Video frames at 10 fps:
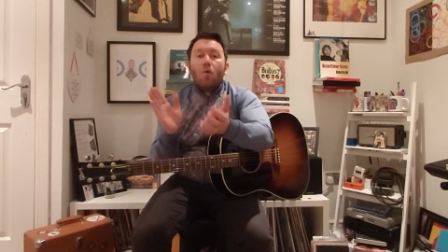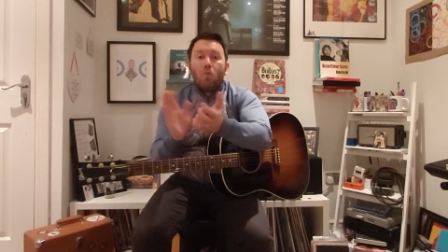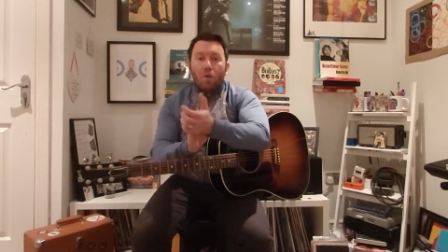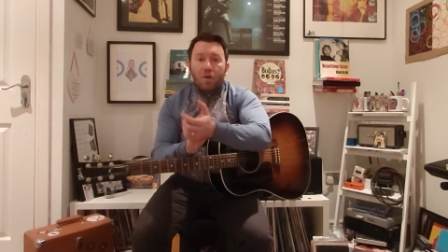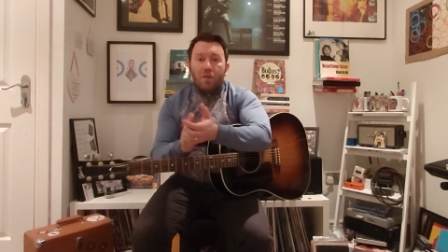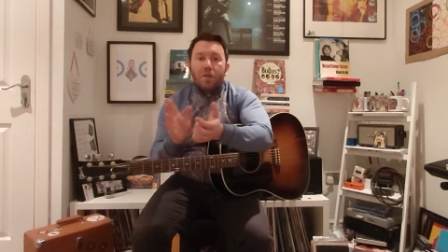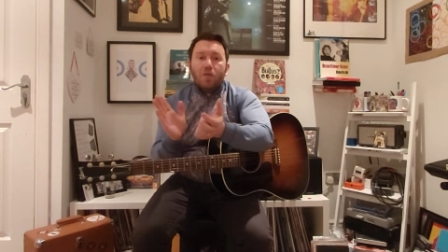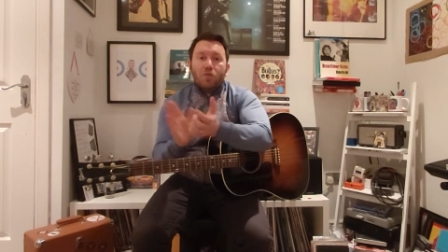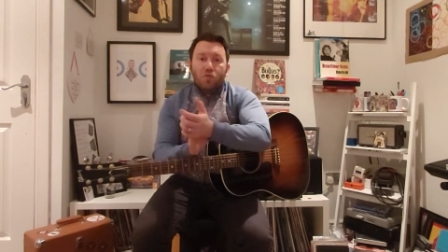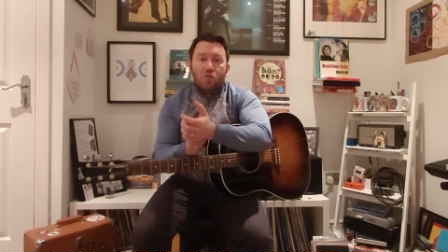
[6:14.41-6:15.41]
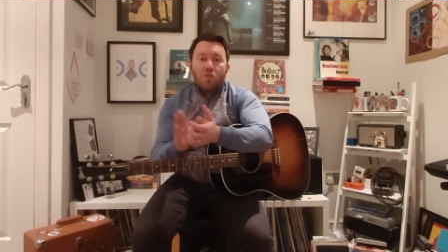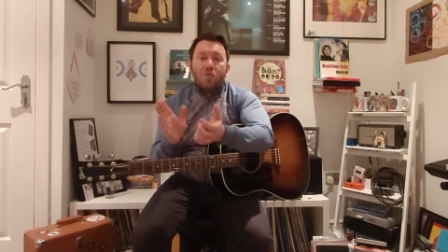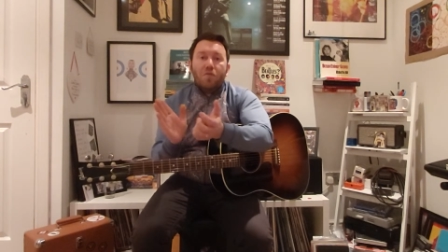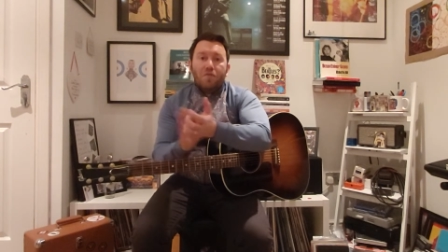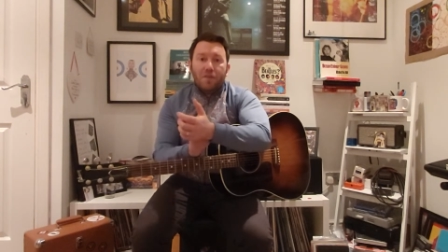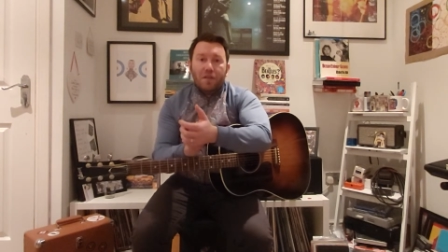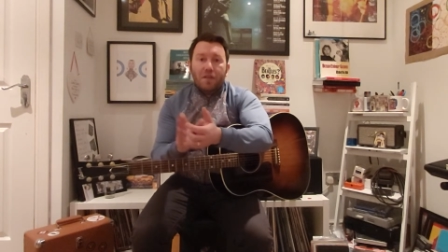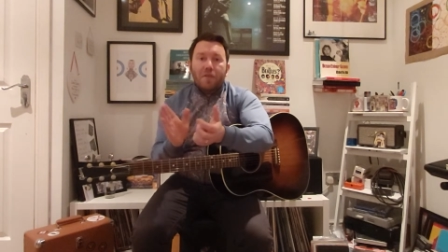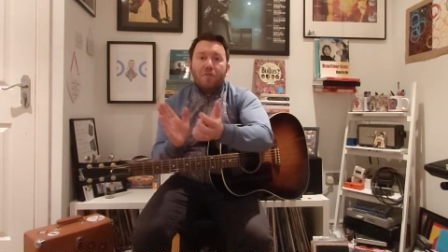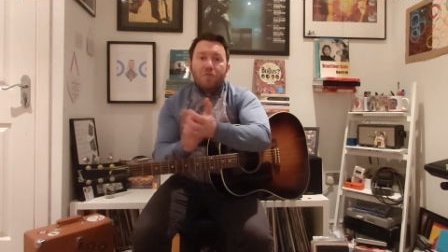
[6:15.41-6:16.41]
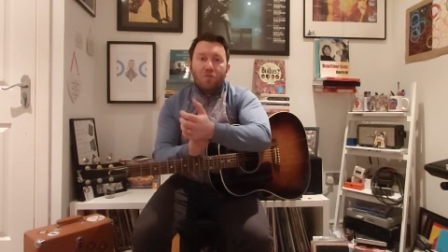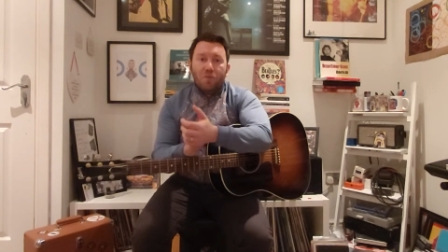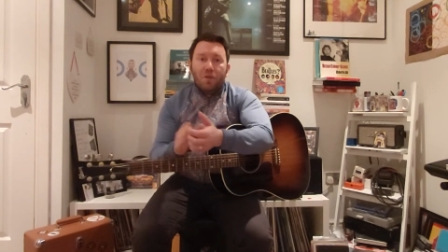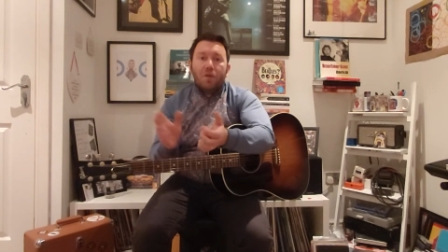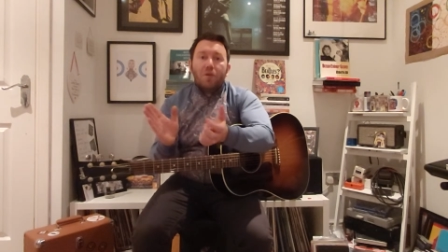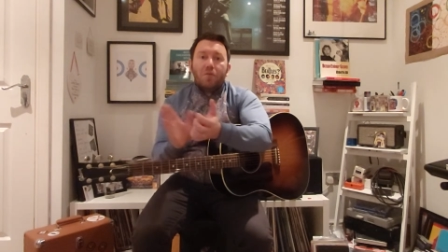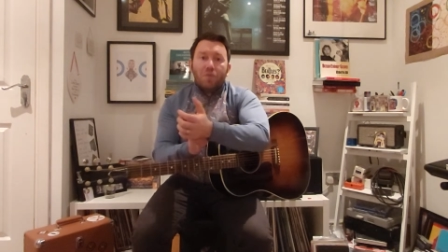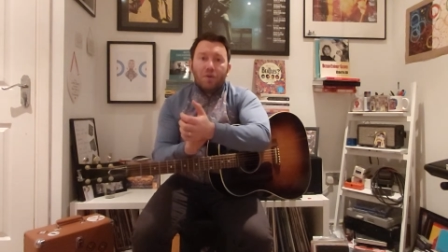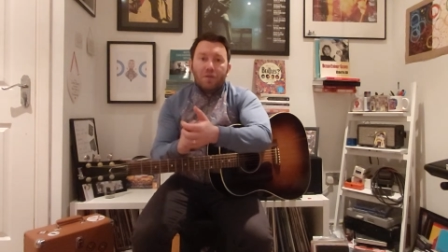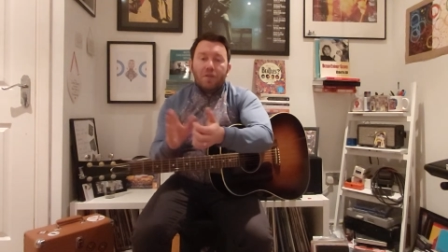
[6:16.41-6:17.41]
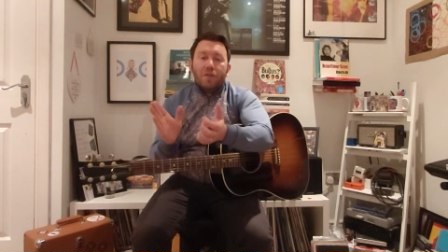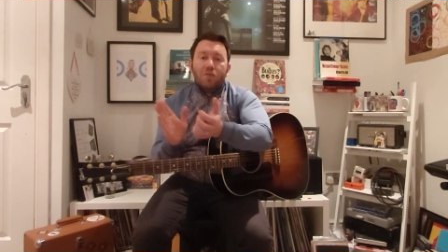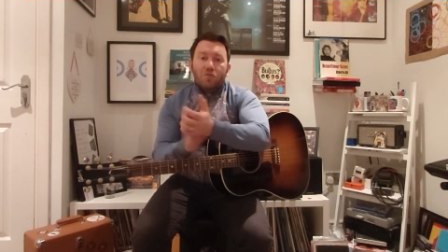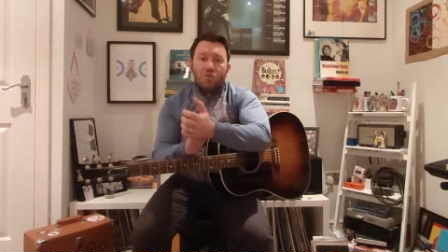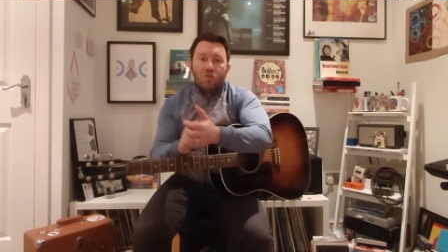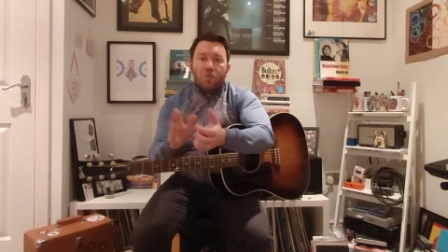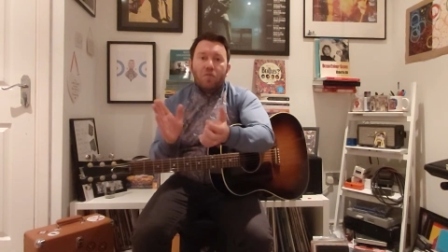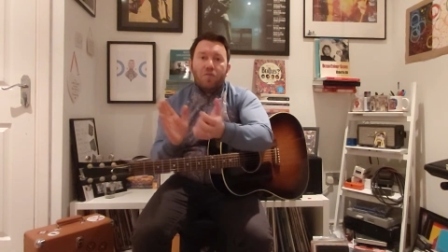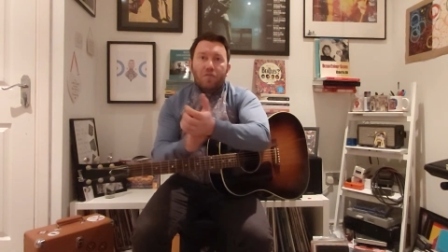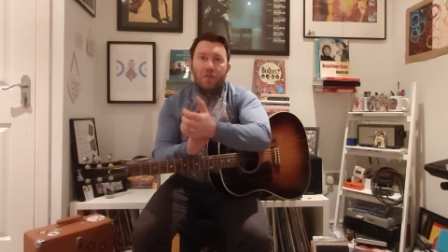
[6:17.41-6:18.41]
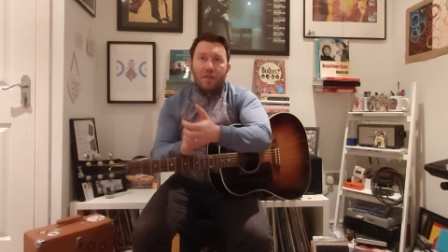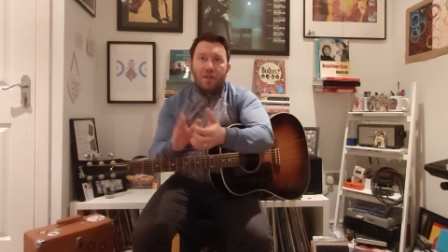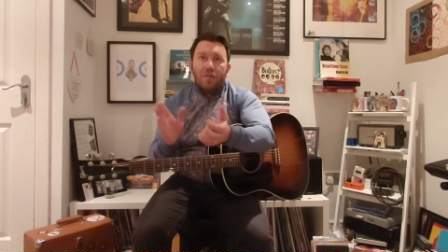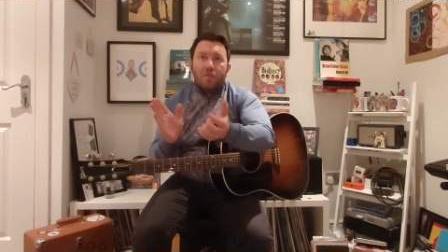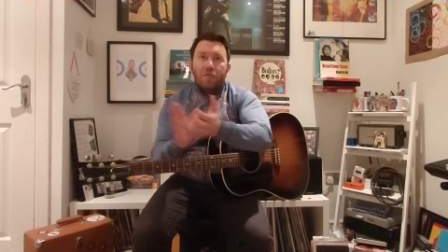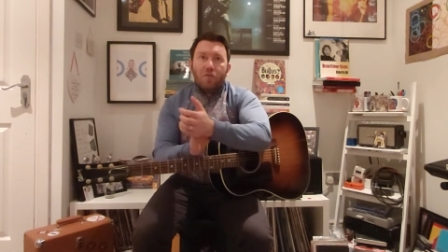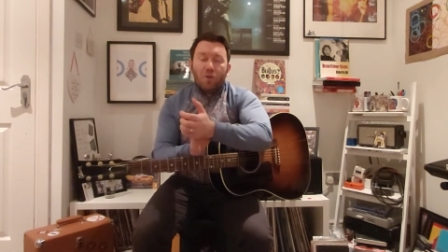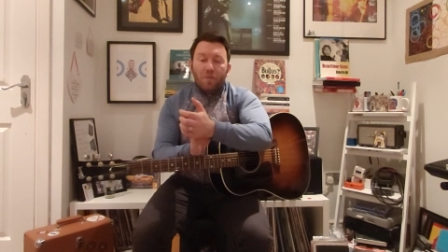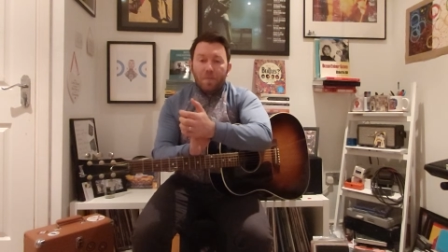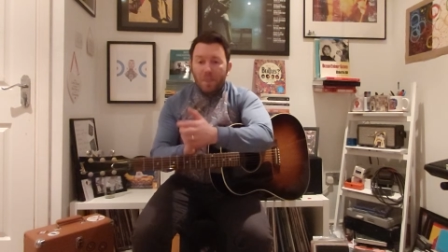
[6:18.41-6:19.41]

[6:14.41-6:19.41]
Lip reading: 1, 2, 3, 4, 1, 2, 3, 4.